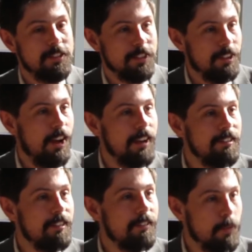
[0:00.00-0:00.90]

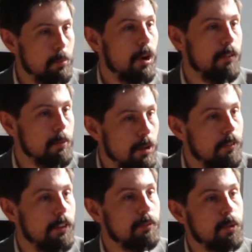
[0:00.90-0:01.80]
decline for private
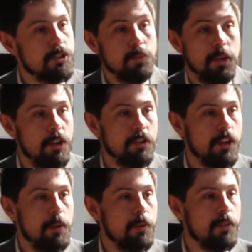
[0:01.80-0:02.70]
profit, which we don't
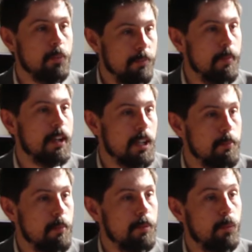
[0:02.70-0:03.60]
agree with, and we've made a
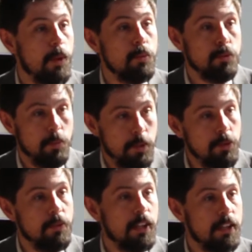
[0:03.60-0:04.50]
commitment we will
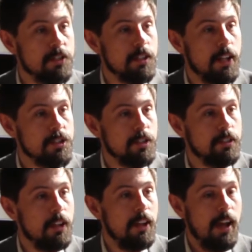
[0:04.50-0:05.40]
repeal that legislation